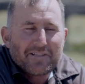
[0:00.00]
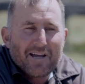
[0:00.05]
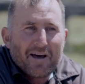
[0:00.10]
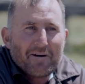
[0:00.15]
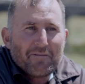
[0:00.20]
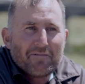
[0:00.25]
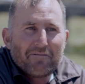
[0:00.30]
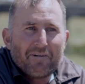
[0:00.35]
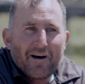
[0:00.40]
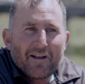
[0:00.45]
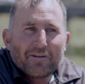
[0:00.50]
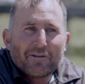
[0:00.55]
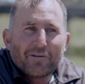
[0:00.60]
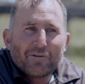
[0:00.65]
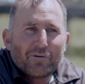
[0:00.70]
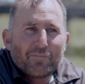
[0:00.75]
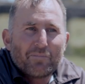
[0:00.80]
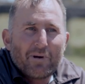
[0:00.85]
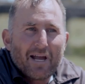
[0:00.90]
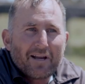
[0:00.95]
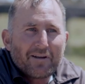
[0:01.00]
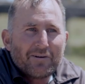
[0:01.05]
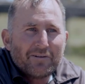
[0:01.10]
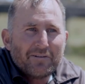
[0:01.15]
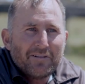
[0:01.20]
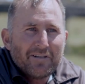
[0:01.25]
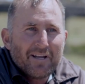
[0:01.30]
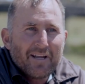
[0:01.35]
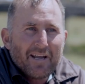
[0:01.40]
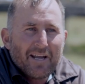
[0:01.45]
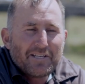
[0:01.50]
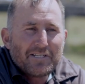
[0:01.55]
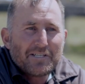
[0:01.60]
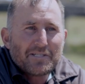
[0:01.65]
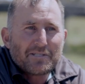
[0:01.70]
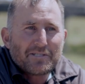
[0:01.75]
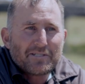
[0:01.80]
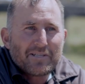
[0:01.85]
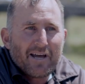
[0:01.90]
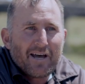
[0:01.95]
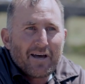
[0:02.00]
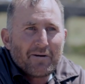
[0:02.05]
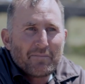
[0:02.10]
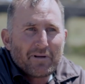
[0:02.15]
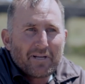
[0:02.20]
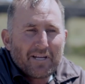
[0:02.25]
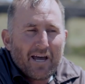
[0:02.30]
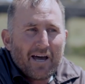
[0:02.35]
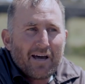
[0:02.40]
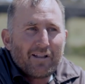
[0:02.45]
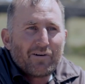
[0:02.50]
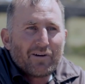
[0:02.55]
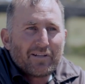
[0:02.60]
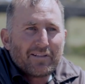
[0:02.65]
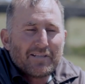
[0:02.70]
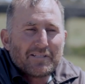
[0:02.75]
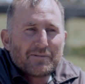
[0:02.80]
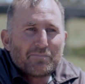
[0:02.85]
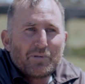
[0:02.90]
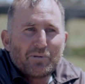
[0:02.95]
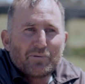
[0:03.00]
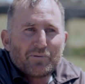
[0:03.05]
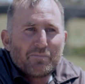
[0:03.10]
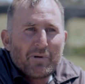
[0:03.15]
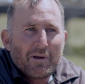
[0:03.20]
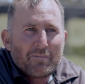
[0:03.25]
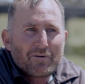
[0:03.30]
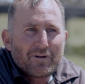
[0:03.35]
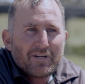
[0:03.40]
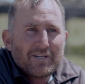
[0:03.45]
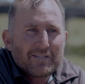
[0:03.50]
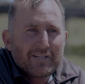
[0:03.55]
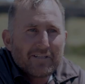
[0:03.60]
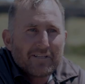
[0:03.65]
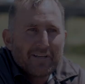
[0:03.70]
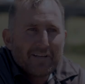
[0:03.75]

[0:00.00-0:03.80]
fun to look back on. It just, a car like this builds memories.